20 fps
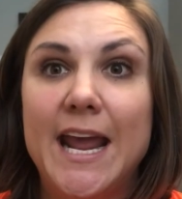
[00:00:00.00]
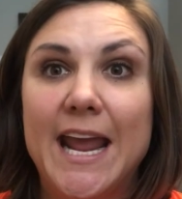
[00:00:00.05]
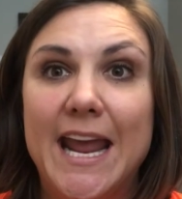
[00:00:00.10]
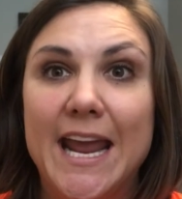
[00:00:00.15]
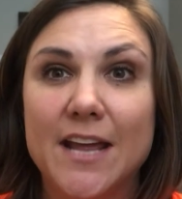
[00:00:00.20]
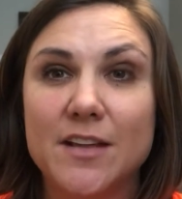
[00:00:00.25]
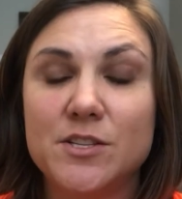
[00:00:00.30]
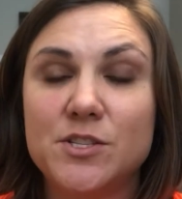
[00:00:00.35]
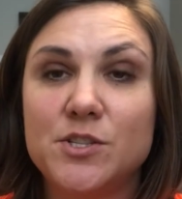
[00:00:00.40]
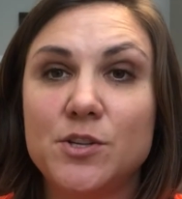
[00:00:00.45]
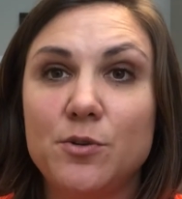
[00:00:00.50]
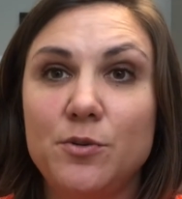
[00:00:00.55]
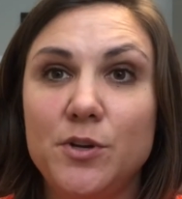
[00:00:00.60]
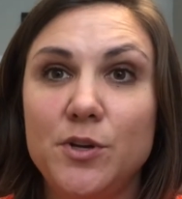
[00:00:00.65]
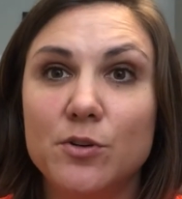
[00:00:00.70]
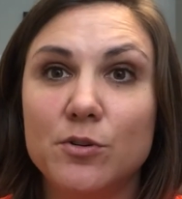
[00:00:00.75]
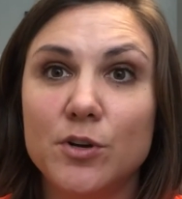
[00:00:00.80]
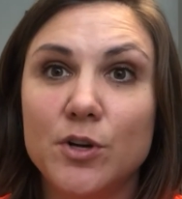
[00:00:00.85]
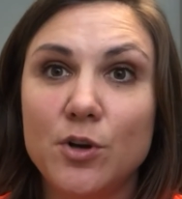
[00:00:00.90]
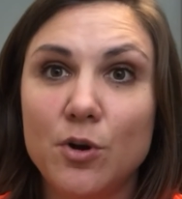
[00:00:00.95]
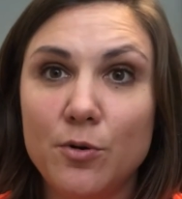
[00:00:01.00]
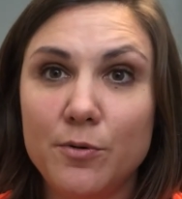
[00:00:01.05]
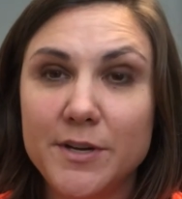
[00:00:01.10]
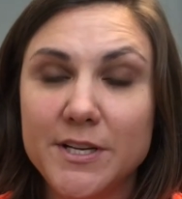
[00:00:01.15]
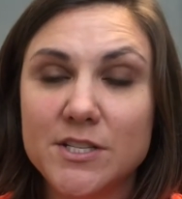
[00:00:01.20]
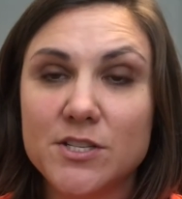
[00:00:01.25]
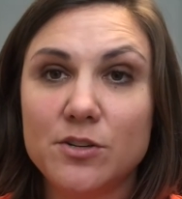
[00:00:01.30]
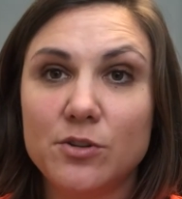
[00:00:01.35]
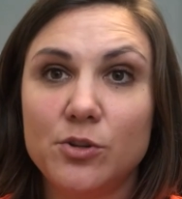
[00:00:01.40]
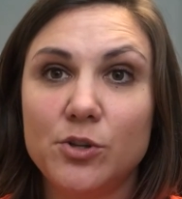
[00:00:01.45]
And so you're
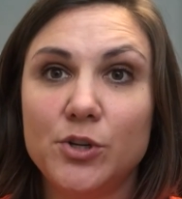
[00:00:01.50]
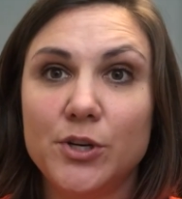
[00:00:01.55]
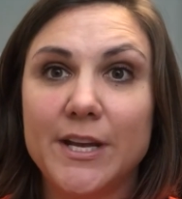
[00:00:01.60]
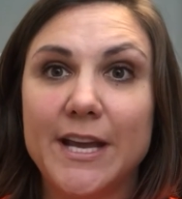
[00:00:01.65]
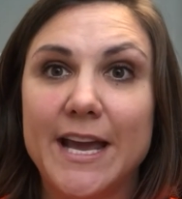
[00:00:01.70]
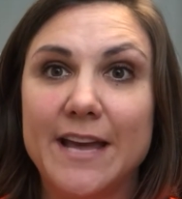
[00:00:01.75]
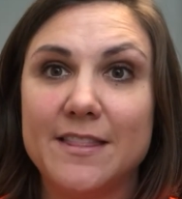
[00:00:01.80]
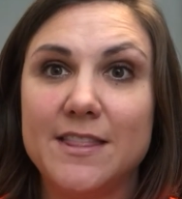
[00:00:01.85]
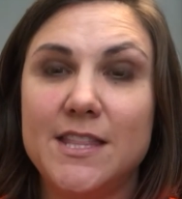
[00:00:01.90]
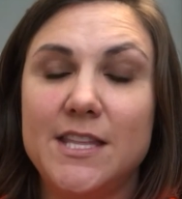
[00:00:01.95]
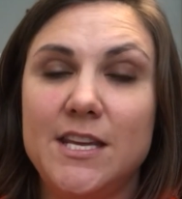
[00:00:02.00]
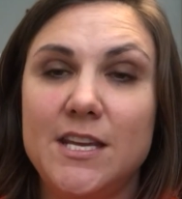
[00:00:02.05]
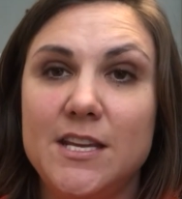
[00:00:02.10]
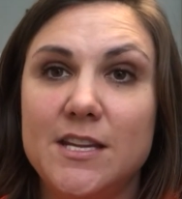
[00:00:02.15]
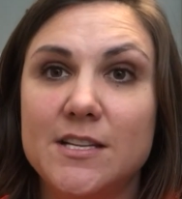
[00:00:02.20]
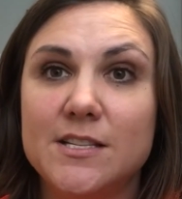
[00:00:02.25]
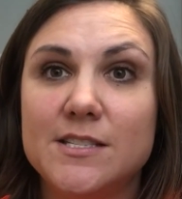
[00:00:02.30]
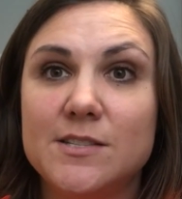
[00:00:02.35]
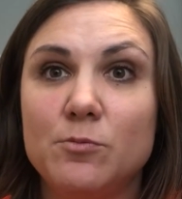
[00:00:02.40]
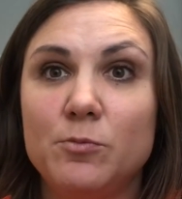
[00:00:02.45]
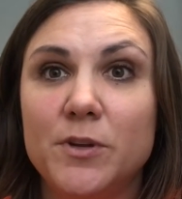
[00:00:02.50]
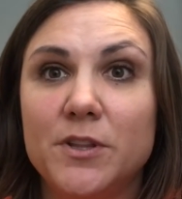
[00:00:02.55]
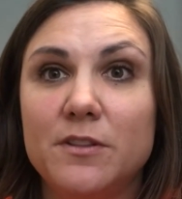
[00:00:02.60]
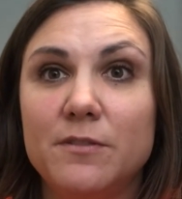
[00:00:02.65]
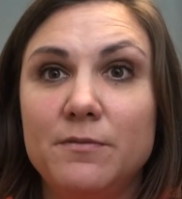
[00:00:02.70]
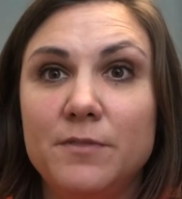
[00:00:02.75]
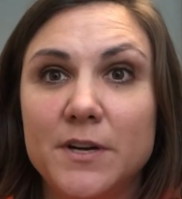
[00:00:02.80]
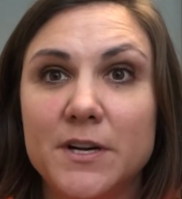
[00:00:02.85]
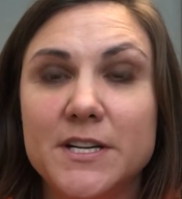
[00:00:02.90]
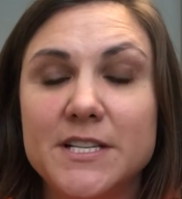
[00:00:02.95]
going to look at these with a
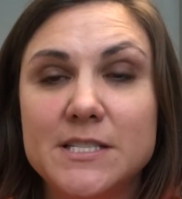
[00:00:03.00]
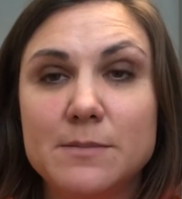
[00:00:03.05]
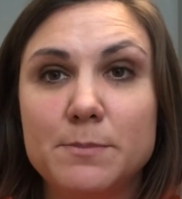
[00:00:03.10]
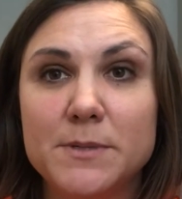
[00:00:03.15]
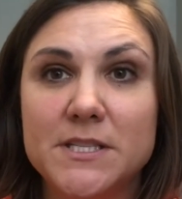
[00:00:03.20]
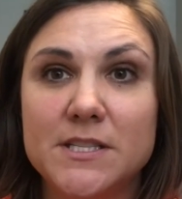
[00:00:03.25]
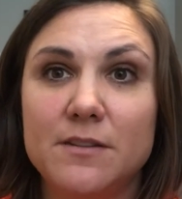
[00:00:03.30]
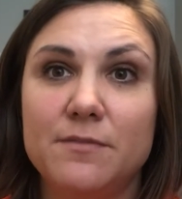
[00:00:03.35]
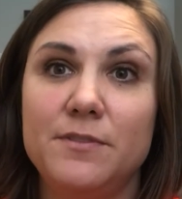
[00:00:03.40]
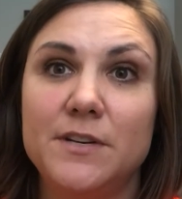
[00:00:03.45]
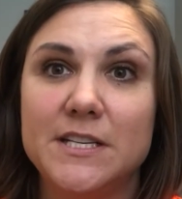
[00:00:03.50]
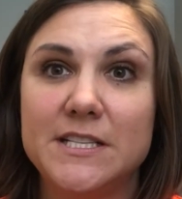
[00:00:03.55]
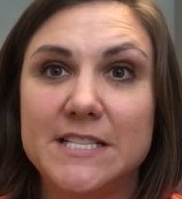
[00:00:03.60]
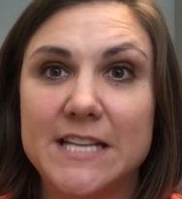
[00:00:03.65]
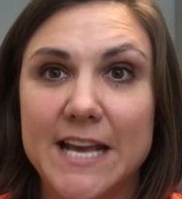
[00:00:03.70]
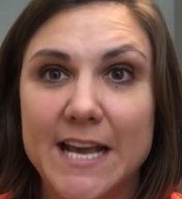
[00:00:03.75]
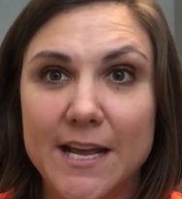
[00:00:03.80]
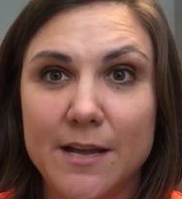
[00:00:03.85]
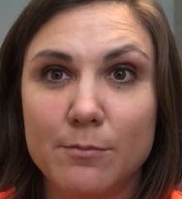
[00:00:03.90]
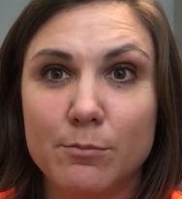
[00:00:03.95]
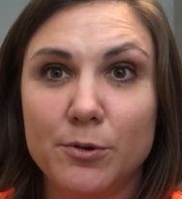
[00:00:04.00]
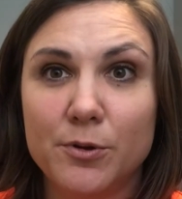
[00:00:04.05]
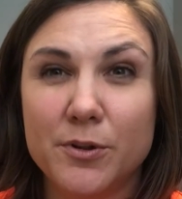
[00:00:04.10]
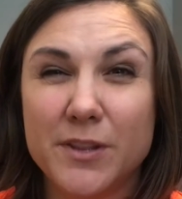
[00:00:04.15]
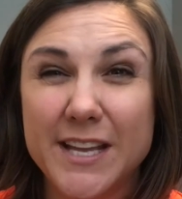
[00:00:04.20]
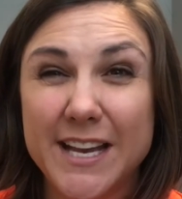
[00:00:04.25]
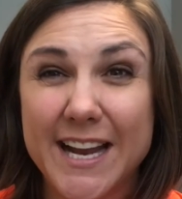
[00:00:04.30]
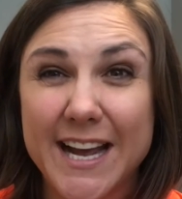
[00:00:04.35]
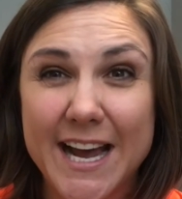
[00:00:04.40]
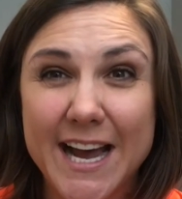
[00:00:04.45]
very specific table
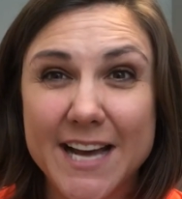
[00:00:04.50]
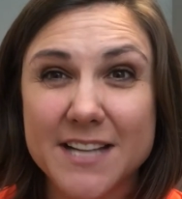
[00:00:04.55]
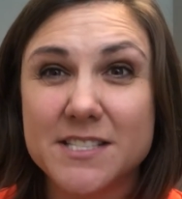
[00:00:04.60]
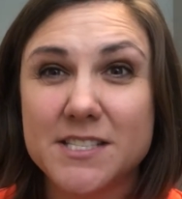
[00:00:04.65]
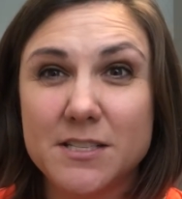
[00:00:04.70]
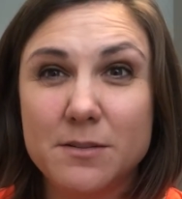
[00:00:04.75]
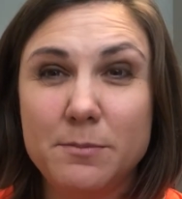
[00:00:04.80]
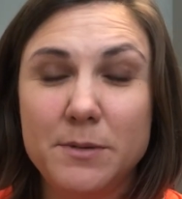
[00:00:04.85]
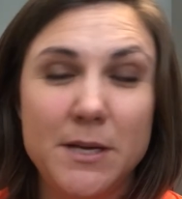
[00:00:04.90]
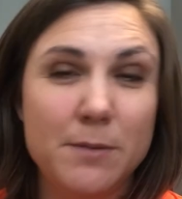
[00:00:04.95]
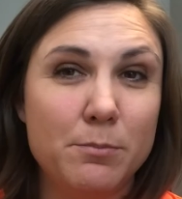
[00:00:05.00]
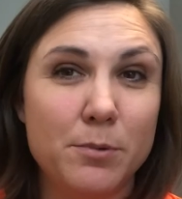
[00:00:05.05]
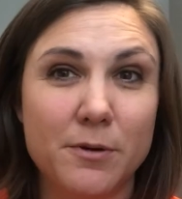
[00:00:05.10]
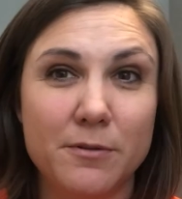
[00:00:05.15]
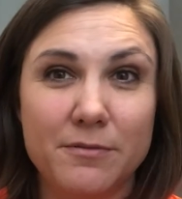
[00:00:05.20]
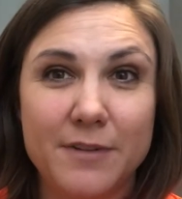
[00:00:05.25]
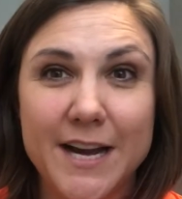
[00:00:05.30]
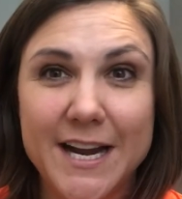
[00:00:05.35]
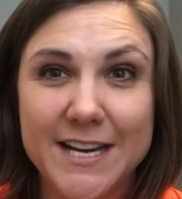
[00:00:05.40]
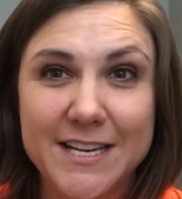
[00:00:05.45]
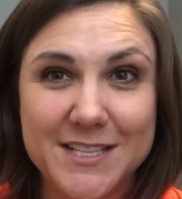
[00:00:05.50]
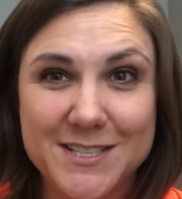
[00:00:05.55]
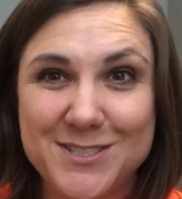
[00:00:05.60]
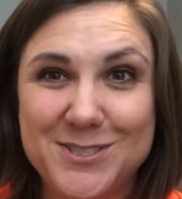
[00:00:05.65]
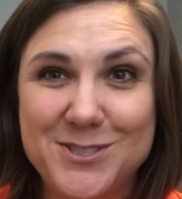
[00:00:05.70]
that has to be provided